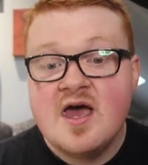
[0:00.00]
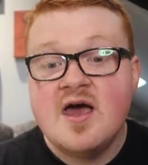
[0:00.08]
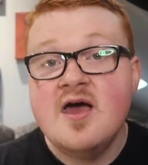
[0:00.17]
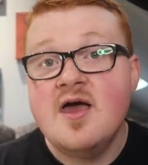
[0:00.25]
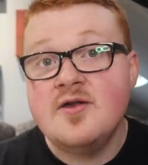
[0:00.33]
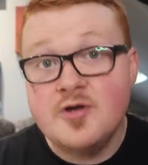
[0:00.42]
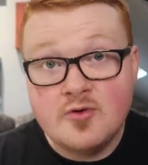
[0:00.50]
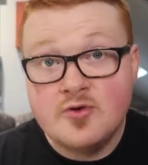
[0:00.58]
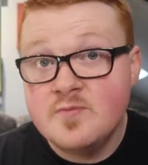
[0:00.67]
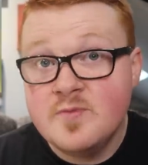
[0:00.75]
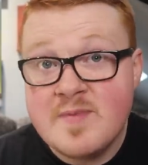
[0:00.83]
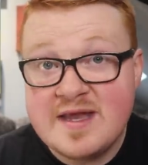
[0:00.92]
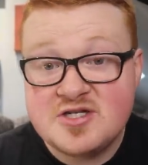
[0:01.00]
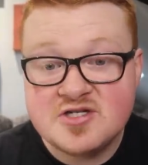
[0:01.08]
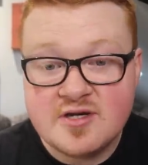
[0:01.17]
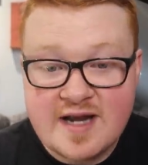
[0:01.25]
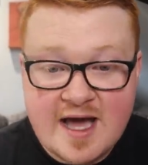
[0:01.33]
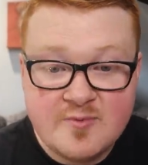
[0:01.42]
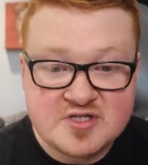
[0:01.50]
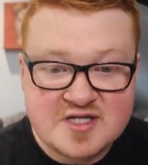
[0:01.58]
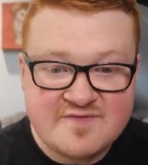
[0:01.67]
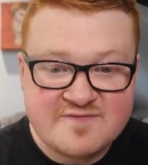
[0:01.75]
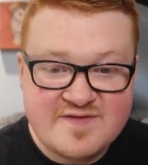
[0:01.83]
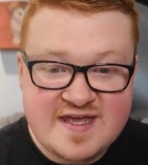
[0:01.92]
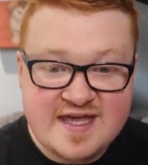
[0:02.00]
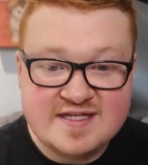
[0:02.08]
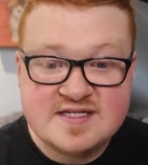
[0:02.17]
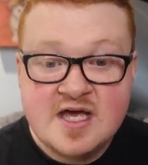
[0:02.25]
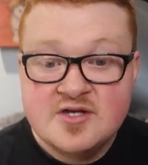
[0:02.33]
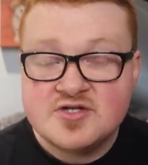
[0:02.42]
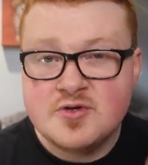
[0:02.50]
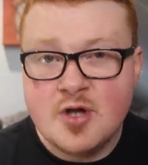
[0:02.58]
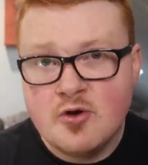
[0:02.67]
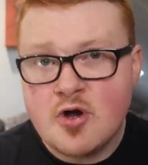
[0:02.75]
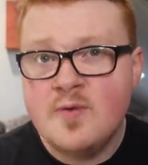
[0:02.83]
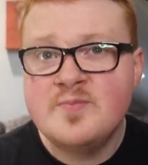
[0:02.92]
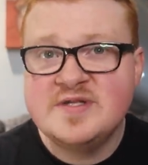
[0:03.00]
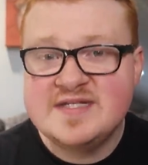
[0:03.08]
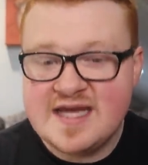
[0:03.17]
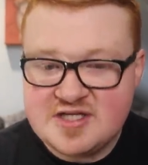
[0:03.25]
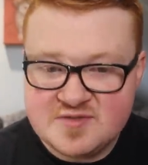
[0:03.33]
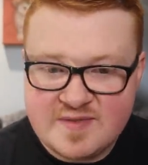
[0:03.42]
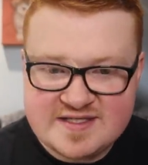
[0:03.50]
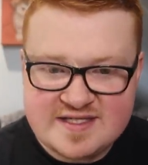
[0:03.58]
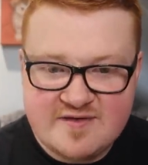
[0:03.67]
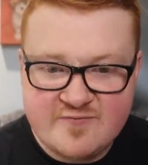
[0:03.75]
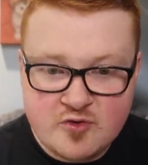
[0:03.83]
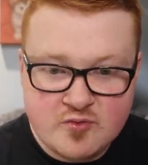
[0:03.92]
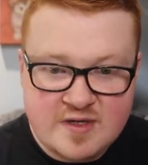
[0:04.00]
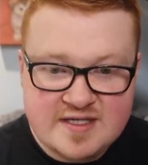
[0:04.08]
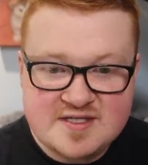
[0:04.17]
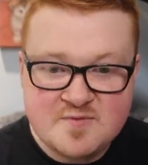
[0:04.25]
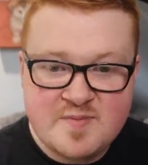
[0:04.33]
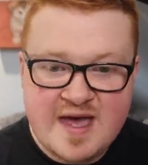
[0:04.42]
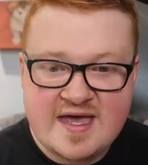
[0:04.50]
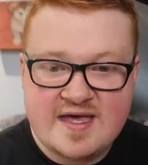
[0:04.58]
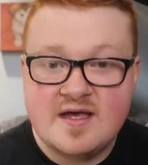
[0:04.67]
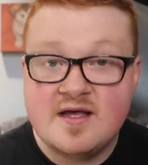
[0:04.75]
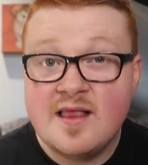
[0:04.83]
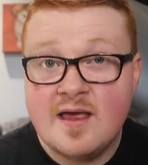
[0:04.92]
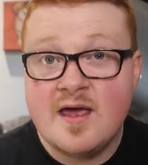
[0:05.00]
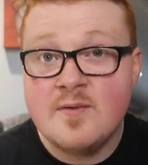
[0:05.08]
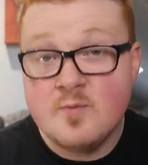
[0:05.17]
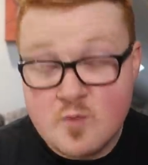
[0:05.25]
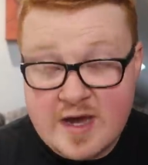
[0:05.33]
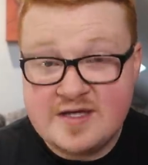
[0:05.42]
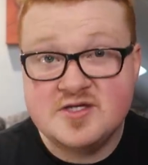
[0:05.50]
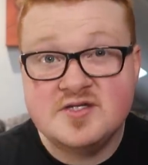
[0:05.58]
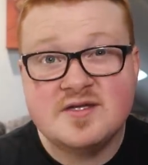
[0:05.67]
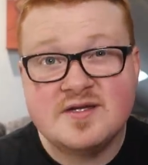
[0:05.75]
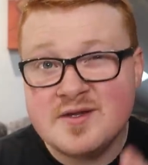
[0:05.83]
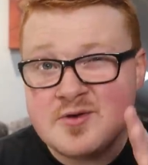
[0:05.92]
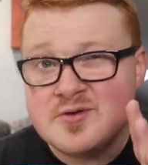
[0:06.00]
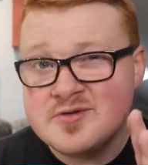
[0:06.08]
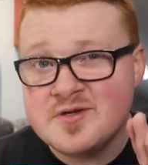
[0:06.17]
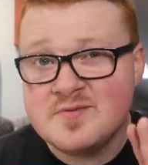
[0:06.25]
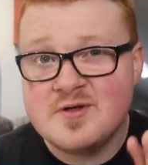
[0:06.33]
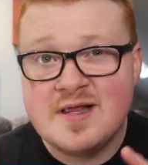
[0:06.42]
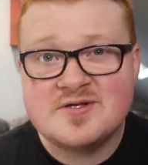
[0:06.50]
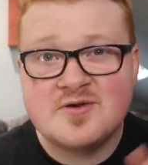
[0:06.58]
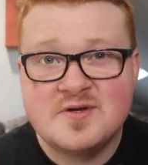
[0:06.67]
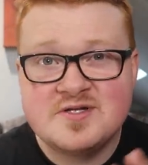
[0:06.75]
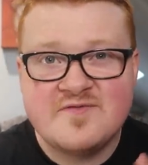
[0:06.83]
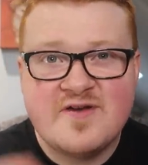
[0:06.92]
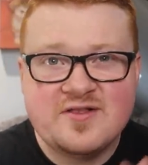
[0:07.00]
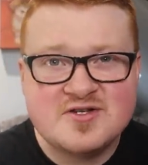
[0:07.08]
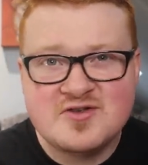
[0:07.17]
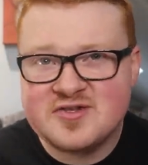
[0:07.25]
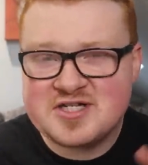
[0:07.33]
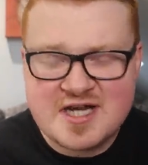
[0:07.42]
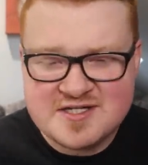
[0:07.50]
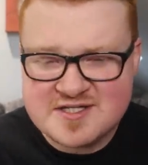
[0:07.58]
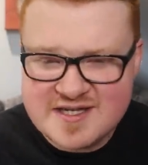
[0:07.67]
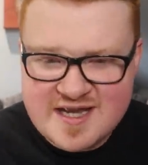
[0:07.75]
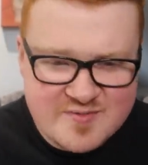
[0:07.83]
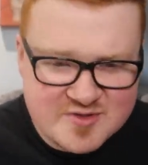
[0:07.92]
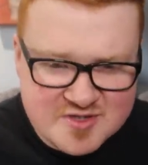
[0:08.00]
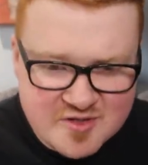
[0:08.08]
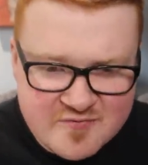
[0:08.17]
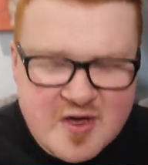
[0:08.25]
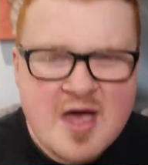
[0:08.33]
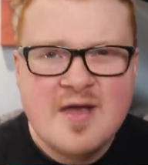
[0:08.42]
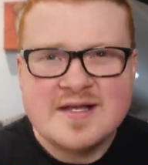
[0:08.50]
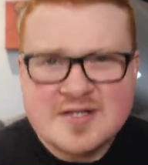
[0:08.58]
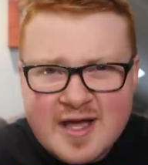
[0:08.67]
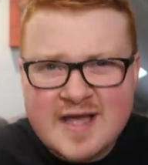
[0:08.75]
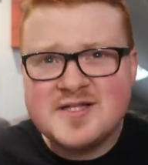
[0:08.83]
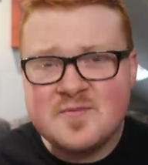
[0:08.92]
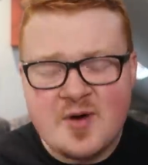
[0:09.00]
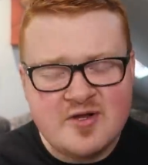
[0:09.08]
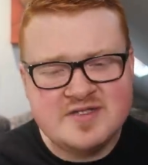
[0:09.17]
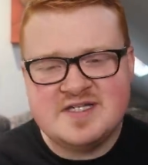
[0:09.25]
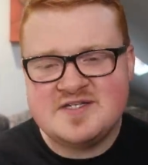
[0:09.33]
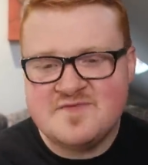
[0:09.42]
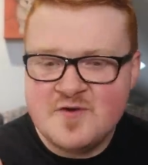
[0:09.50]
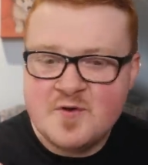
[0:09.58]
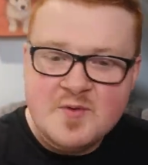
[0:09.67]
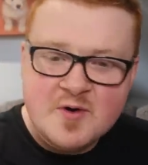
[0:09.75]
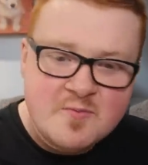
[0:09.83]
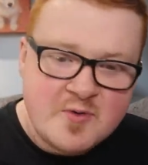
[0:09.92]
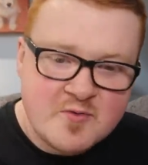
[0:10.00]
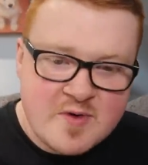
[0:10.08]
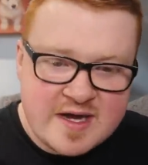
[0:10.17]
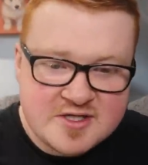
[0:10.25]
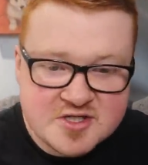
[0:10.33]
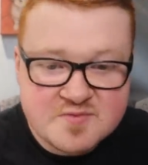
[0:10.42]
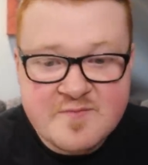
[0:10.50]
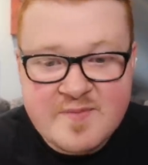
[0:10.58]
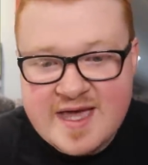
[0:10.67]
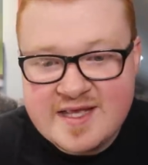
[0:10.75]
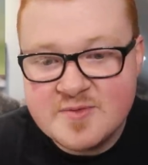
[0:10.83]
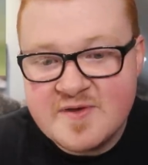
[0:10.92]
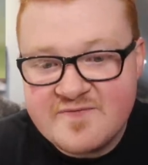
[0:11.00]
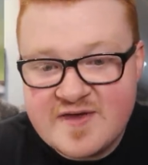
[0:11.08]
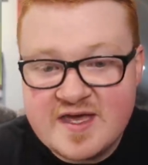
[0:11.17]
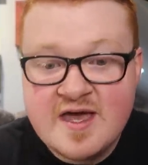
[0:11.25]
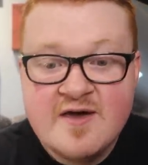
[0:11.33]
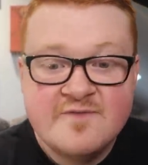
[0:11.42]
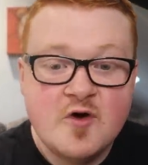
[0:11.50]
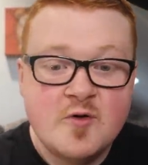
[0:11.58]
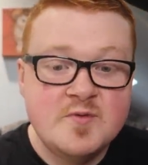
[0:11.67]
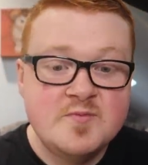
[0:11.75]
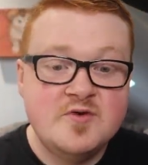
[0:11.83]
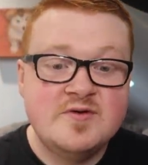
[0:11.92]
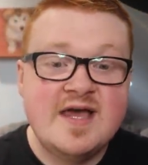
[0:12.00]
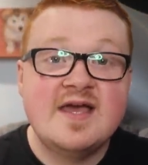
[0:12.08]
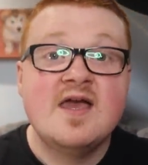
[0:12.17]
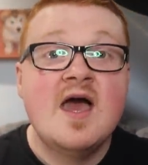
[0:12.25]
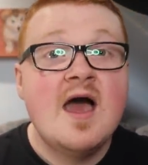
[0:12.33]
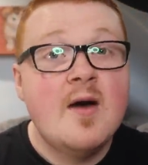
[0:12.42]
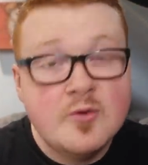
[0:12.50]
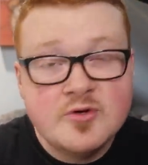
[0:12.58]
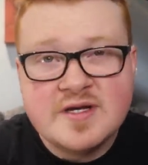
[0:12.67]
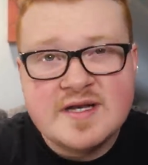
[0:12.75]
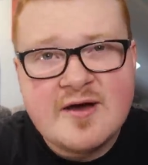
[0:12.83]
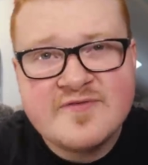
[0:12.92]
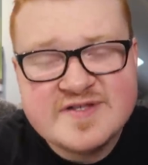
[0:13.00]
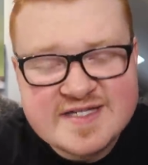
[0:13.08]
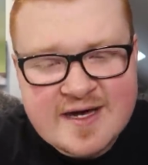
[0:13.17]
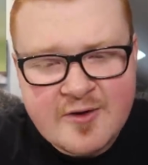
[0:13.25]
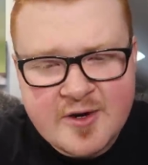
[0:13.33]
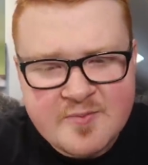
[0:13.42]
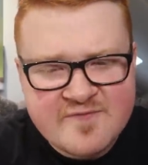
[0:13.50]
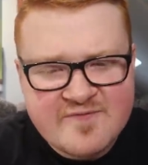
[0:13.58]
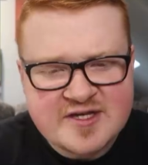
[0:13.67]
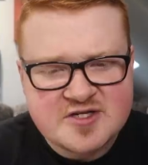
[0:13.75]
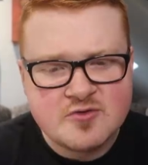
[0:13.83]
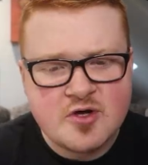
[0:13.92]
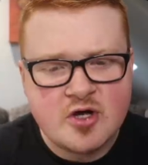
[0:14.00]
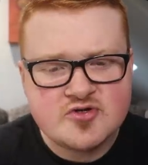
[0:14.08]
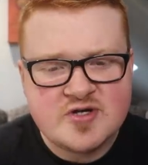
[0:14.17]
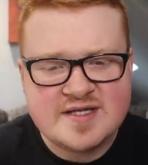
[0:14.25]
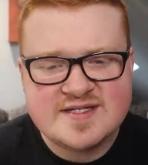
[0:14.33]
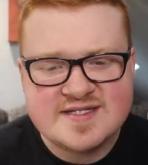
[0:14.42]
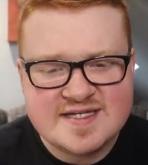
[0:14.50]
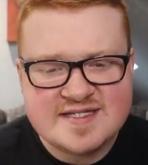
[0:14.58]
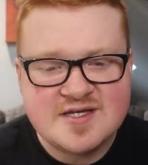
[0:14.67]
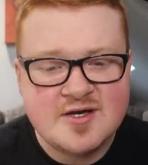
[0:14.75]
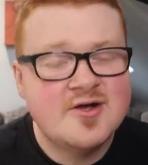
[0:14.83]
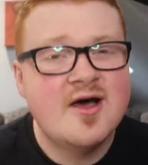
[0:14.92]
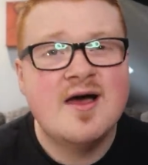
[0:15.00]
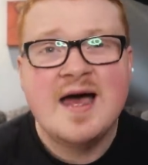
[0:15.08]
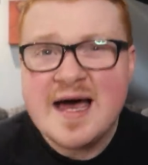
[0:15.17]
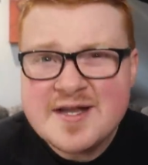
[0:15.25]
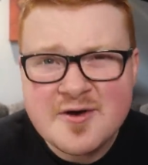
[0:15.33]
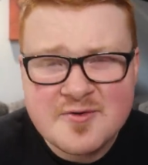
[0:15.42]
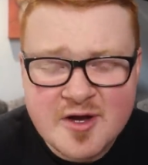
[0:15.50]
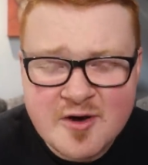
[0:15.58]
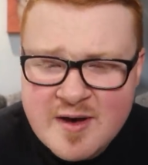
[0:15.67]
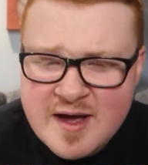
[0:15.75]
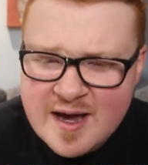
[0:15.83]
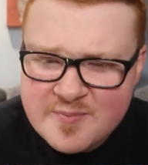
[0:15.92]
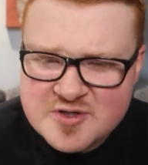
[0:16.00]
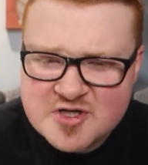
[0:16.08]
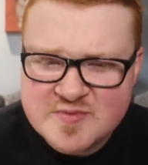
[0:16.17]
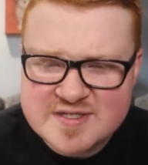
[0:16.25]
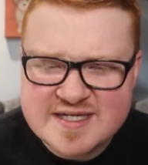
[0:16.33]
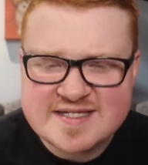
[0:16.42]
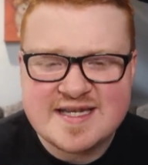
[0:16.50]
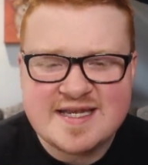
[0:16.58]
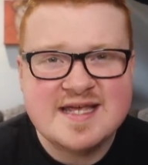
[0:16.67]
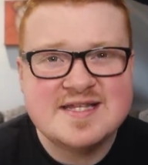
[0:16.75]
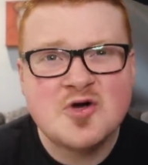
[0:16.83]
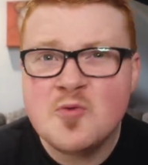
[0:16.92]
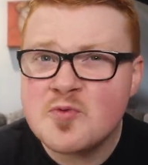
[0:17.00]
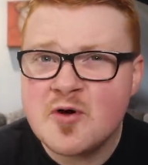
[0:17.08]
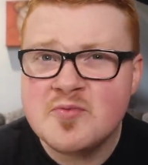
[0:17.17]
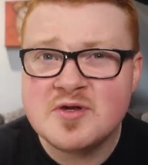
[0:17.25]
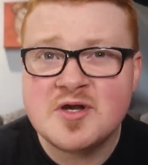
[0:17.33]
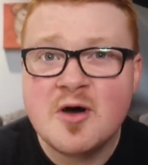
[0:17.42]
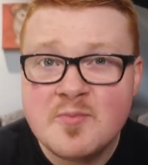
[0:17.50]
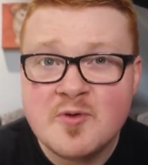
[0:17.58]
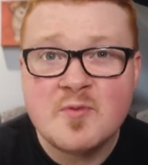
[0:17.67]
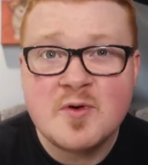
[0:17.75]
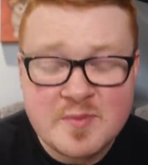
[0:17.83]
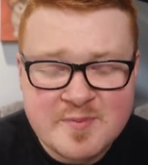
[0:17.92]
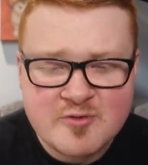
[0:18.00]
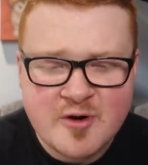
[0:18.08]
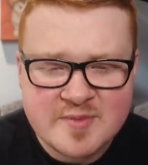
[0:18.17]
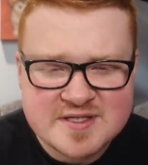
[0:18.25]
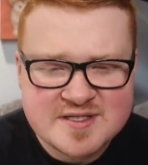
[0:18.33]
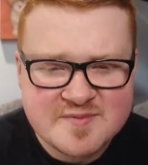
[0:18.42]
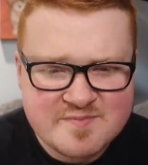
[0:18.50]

No number mentioned on how much that fee is, so no compensation. Man City have agreed to pay Rangers, and they'll call them Glasgow Ranger Fellas, so they changed the name and stuff. Let's not get into the politics of football, but Rangers, we've paid them a fee for Mebude. I'm wondering now if he's now on a professional contract at City or not. I don't know. I presume at 16 years old, probably not, but will be promised